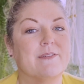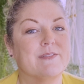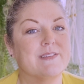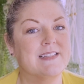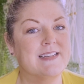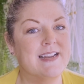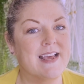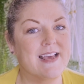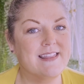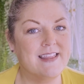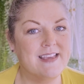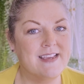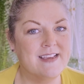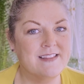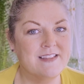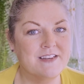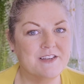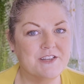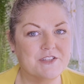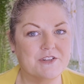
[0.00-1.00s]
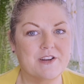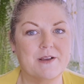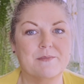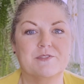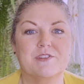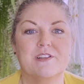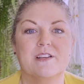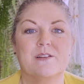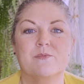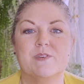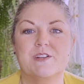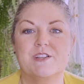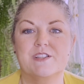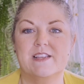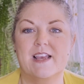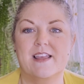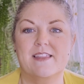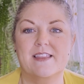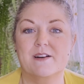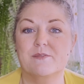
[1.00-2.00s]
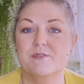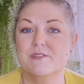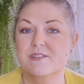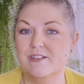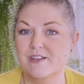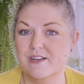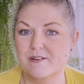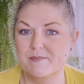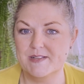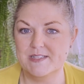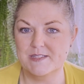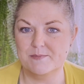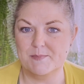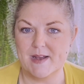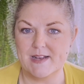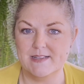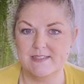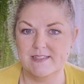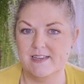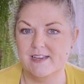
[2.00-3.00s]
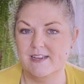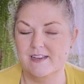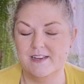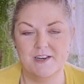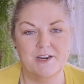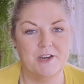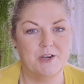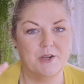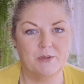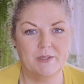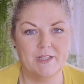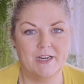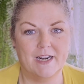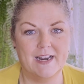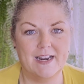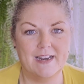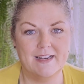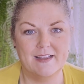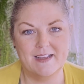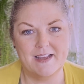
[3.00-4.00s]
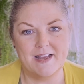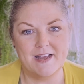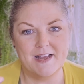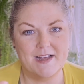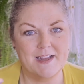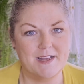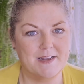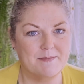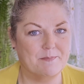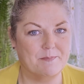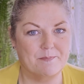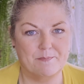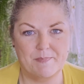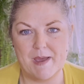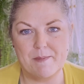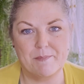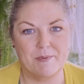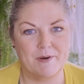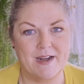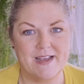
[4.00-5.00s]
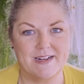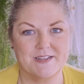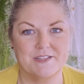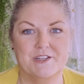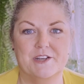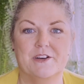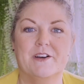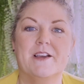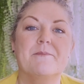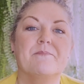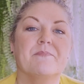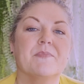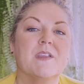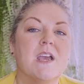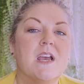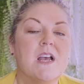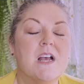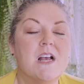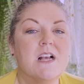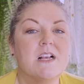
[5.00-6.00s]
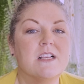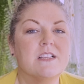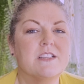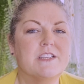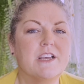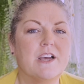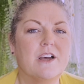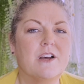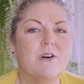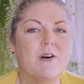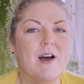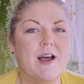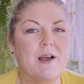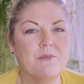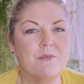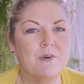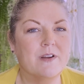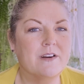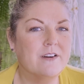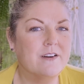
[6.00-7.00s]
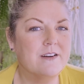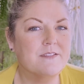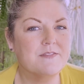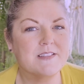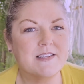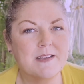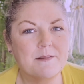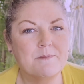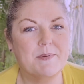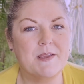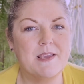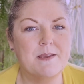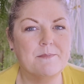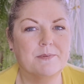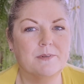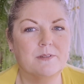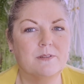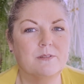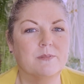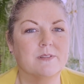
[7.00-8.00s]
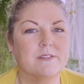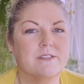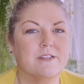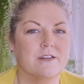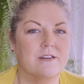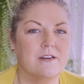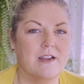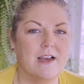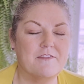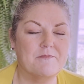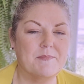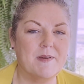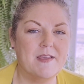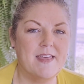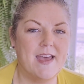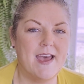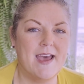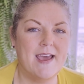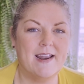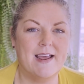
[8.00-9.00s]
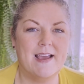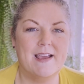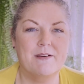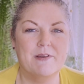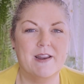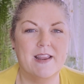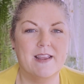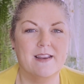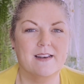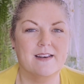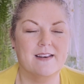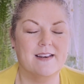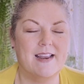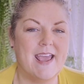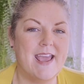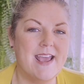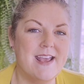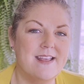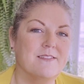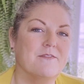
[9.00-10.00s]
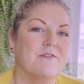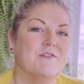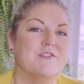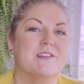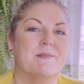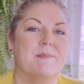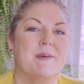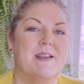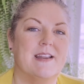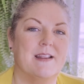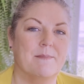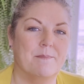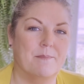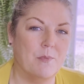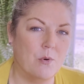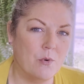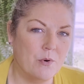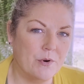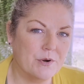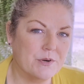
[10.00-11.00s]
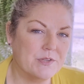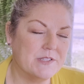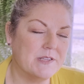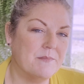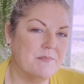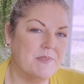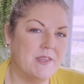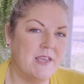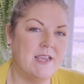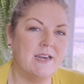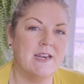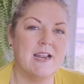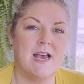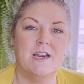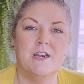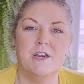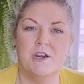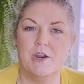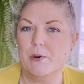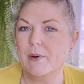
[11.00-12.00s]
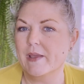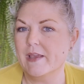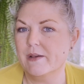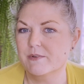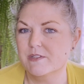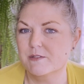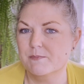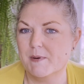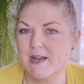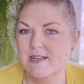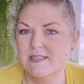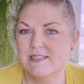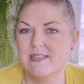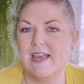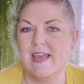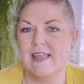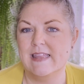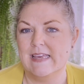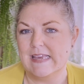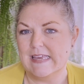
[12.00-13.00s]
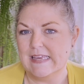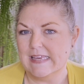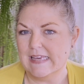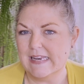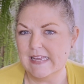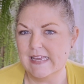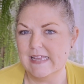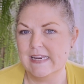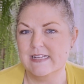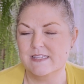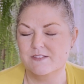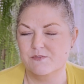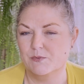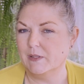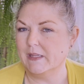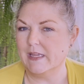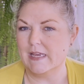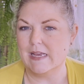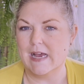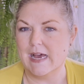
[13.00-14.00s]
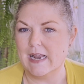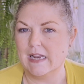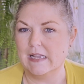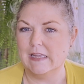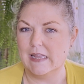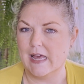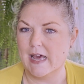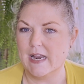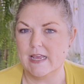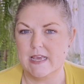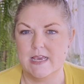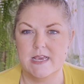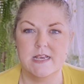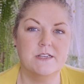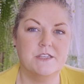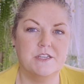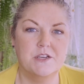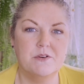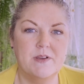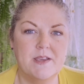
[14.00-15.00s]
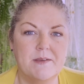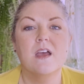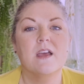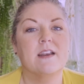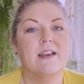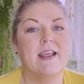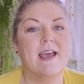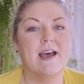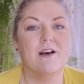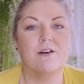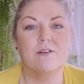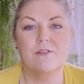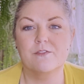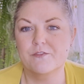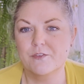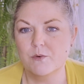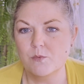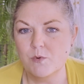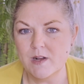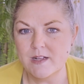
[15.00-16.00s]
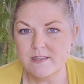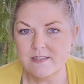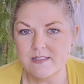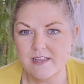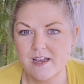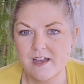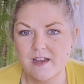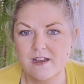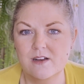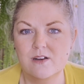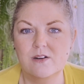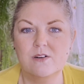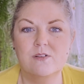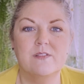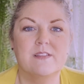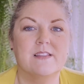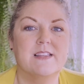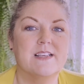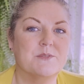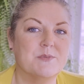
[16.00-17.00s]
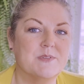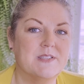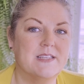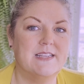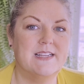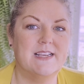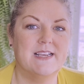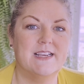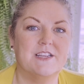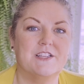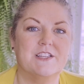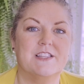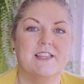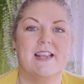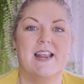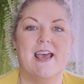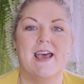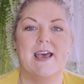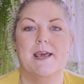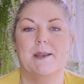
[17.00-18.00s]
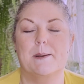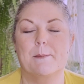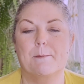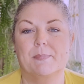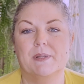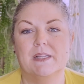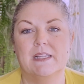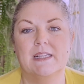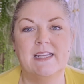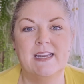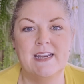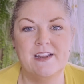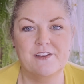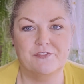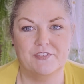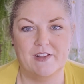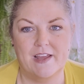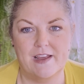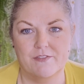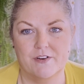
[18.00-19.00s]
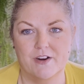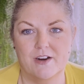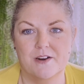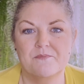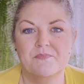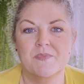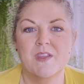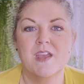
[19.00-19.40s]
was nothing in the description which said that it was going to be spicy. No little pepper next to it. So I wonder if some people were turned off by that. I would hate for somebody to order something not knowing it was spicy and then get it and it's really got a lot of heat to it. Now, for once though, this was a dish that had plenty of flavor.